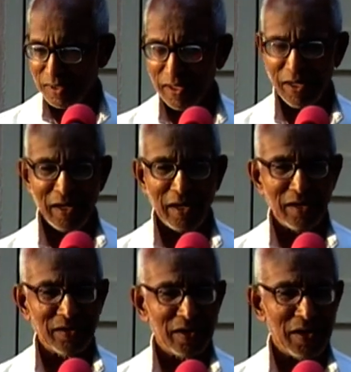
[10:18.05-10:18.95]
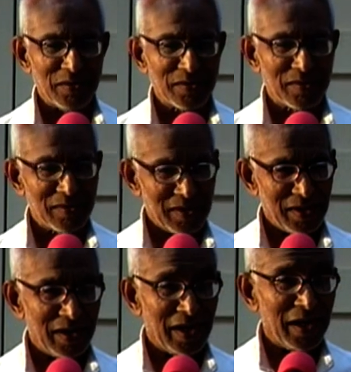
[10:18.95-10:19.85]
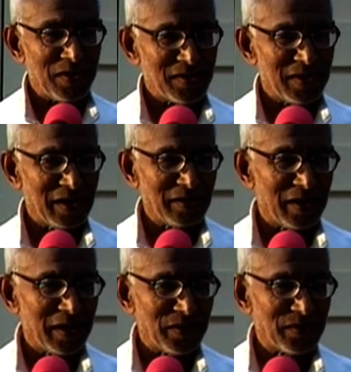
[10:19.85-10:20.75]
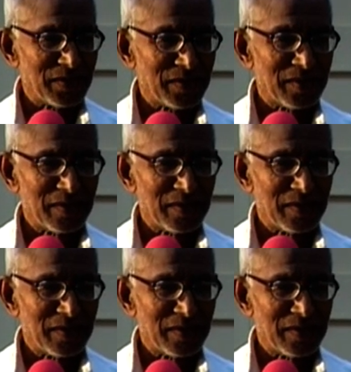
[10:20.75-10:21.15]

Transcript: hearing things, tasting things.